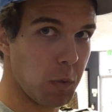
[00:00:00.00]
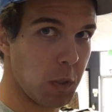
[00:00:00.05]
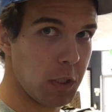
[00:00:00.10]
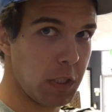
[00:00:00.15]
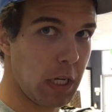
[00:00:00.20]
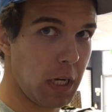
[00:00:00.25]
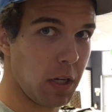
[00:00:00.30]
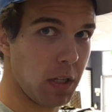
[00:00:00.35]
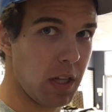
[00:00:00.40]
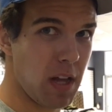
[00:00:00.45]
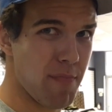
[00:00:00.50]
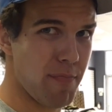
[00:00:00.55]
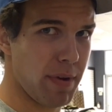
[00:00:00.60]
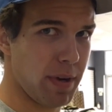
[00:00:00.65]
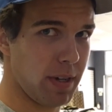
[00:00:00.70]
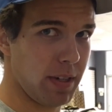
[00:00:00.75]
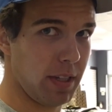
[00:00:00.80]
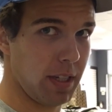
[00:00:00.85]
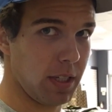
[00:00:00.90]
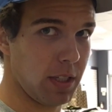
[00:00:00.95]
sounded a lot
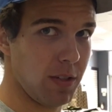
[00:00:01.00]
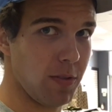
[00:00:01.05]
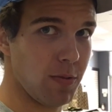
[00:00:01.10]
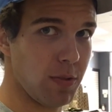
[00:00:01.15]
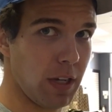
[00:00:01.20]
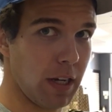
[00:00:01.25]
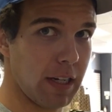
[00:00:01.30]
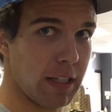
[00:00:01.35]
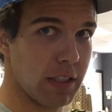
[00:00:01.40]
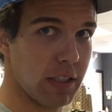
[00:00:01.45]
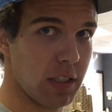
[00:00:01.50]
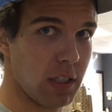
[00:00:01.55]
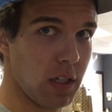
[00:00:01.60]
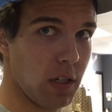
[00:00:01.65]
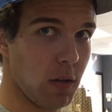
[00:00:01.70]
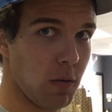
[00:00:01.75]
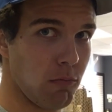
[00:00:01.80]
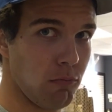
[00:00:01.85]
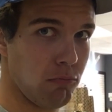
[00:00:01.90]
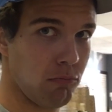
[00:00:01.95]
better like two seconds
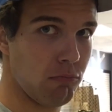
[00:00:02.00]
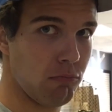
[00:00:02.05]
ago.